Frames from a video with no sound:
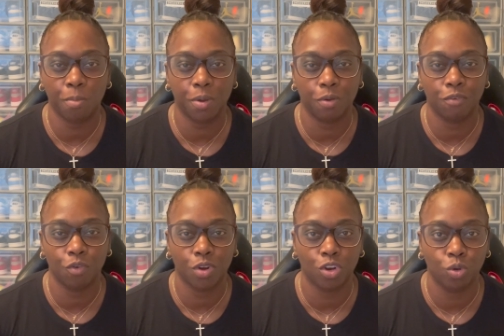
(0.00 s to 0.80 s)
to be
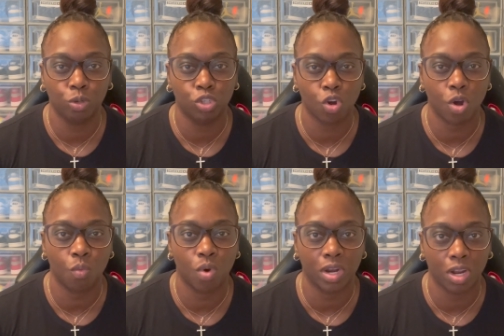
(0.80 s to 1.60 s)
reviewing the new Jordan
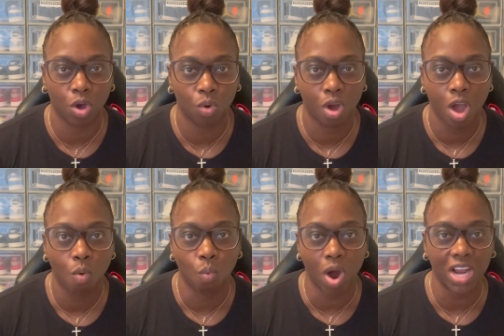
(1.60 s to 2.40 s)
1 Low
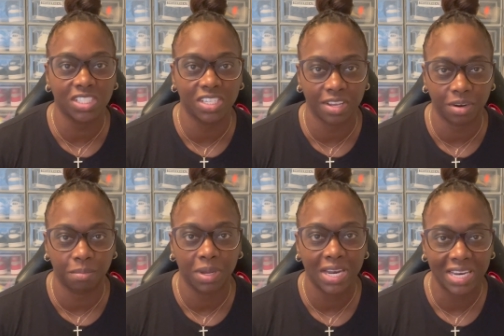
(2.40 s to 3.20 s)
Wash Denim.
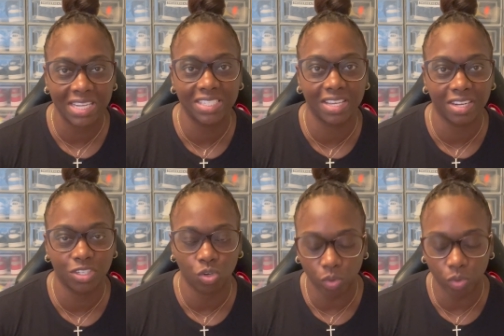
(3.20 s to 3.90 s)
Let's get into